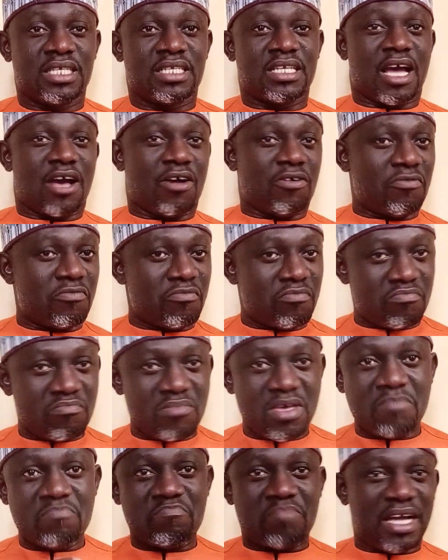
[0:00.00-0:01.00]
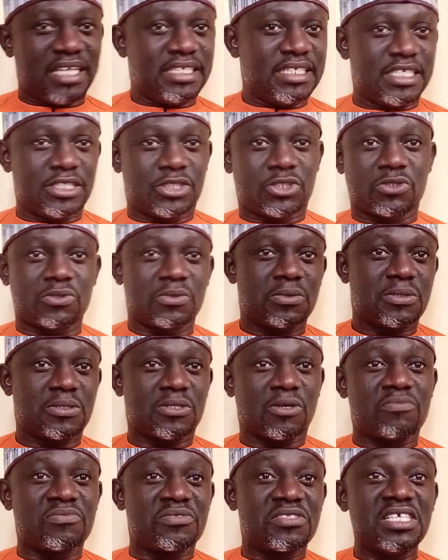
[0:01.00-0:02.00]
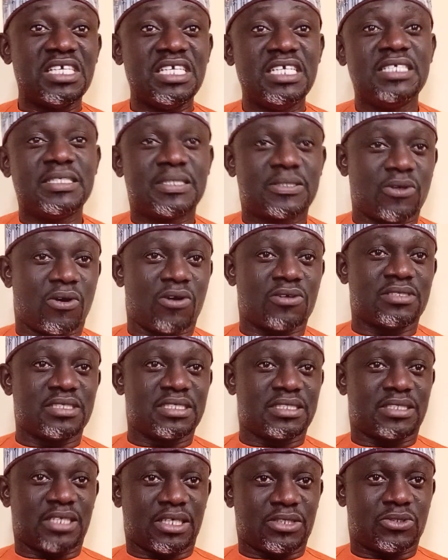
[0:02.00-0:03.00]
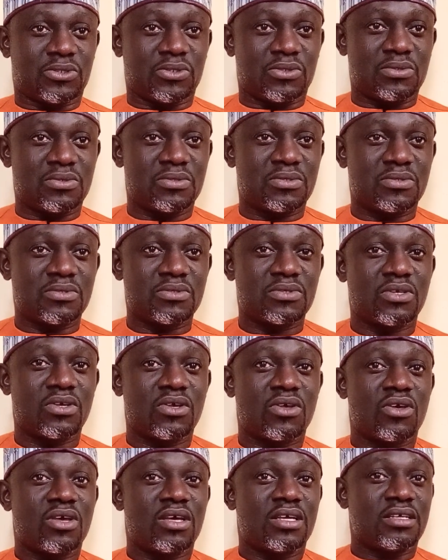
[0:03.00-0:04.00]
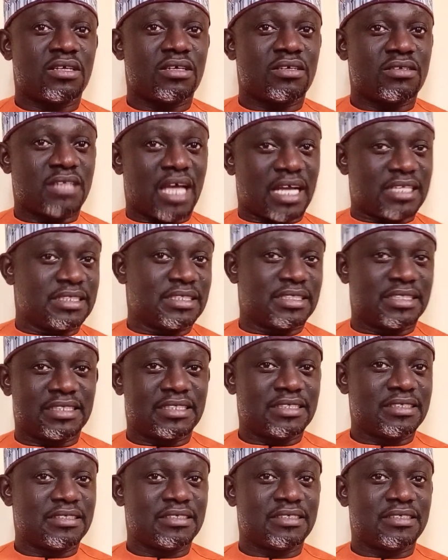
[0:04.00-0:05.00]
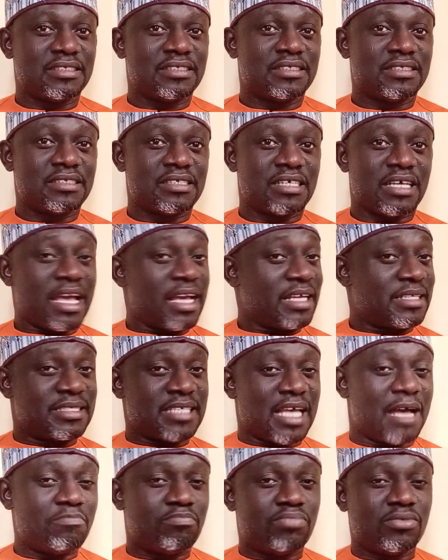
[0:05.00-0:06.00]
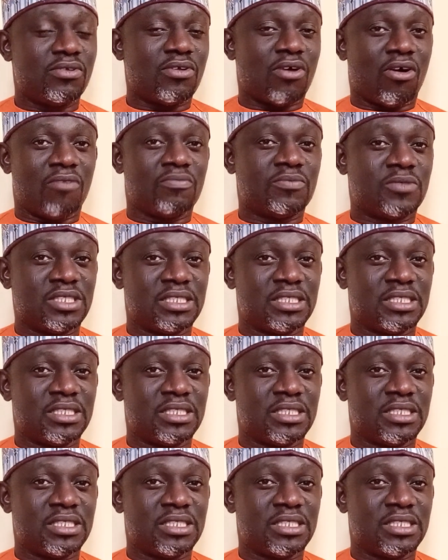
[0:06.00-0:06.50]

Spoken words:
Now, member nations of these organizations, that is example of